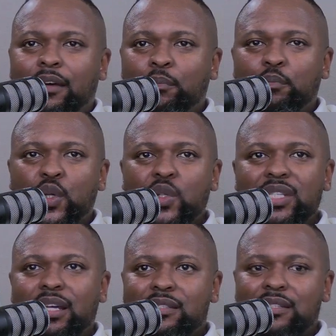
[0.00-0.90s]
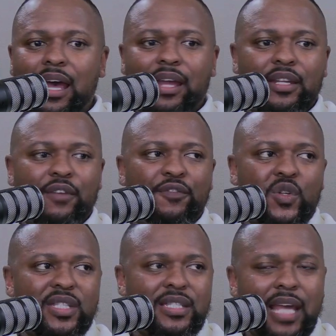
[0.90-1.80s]
Music aside, if you're
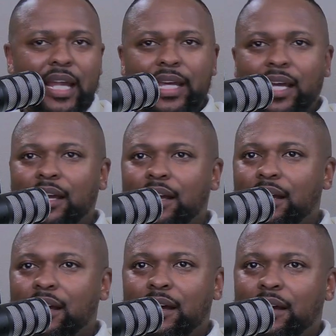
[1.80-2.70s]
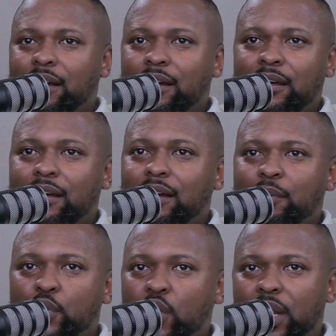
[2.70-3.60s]
selling a
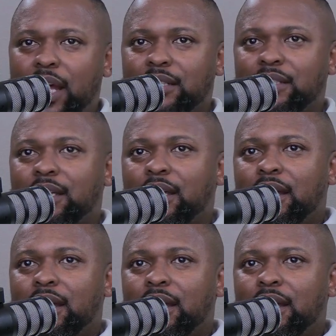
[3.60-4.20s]
product,